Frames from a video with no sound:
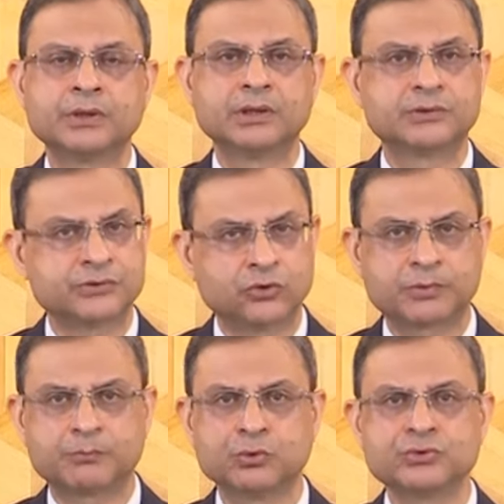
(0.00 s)
It is now
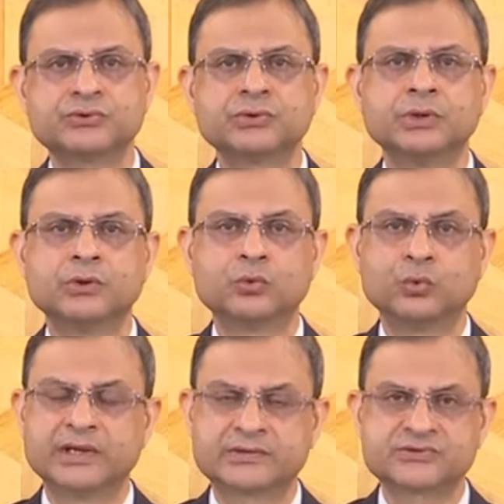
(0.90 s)
proposed
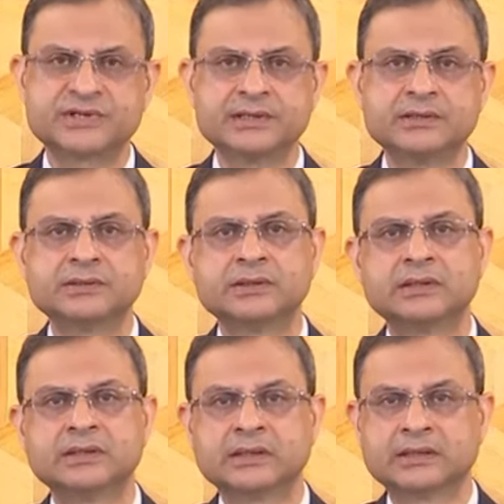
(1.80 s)
to extend
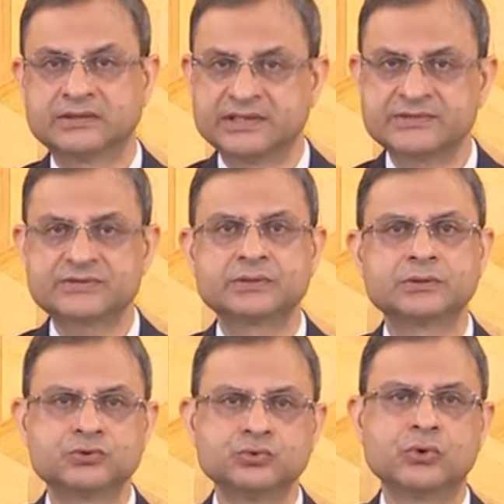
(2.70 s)
this
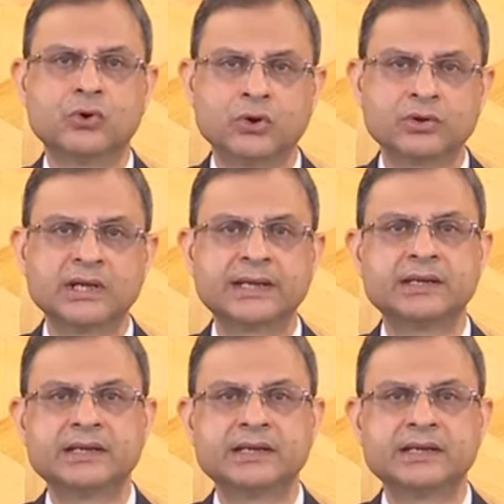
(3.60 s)
to online